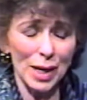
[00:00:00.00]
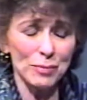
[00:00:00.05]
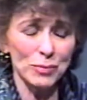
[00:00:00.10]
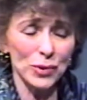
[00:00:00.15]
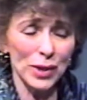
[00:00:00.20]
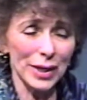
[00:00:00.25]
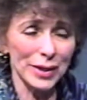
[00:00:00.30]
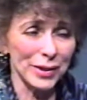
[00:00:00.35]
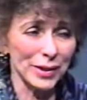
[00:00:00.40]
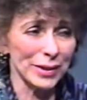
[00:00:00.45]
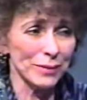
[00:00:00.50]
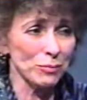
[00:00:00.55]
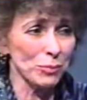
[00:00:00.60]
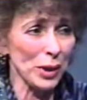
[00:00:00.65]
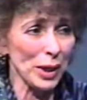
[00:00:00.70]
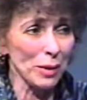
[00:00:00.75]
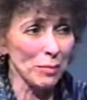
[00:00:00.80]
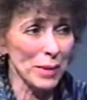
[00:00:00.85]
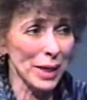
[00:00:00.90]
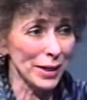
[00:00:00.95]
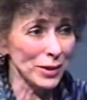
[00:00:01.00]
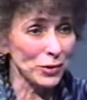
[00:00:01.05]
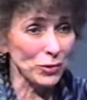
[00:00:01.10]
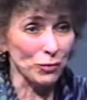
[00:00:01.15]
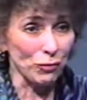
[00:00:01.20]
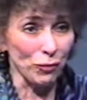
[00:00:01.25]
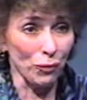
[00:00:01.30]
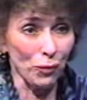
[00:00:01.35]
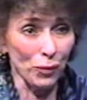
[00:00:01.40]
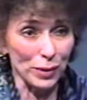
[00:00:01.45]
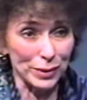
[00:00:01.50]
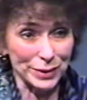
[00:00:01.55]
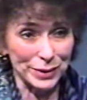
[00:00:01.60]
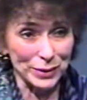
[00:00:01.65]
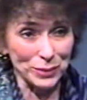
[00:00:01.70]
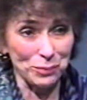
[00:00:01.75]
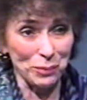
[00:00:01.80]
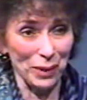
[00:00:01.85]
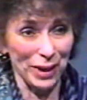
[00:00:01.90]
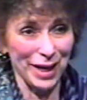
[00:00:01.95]
I'm trying to bring about a divorce
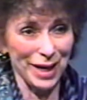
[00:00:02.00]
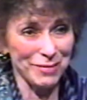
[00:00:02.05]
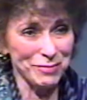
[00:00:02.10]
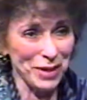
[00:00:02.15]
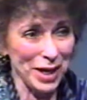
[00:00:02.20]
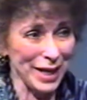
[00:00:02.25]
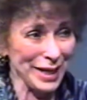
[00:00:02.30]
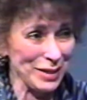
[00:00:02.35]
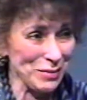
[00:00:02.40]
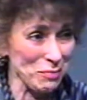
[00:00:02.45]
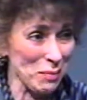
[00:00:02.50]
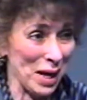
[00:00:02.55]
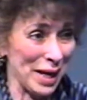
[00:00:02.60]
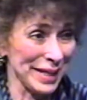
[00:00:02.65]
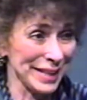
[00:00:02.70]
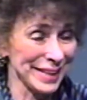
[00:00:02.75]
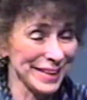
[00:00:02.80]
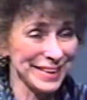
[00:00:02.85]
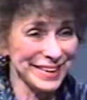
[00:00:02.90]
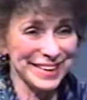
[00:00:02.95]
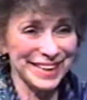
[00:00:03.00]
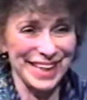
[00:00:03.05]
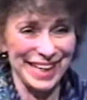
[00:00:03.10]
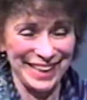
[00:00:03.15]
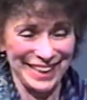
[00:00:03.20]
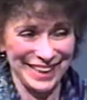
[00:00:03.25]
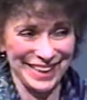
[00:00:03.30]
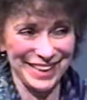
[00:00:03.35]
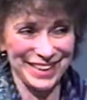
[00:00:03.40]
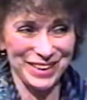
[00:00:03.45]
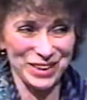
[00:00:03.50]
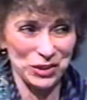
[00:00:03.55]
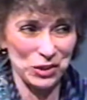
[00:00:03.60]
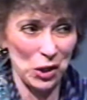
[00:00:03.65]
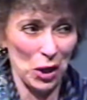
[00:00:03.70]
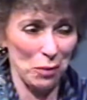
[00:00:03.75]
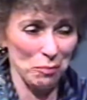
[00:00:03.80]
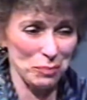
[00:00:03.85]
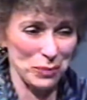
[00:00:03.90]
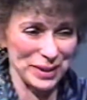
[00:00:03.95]
is what I've got in mind. Let's get, let's
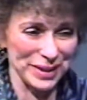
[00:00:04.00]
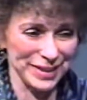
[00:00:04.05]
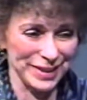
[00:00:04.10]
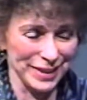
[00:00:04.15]
stop this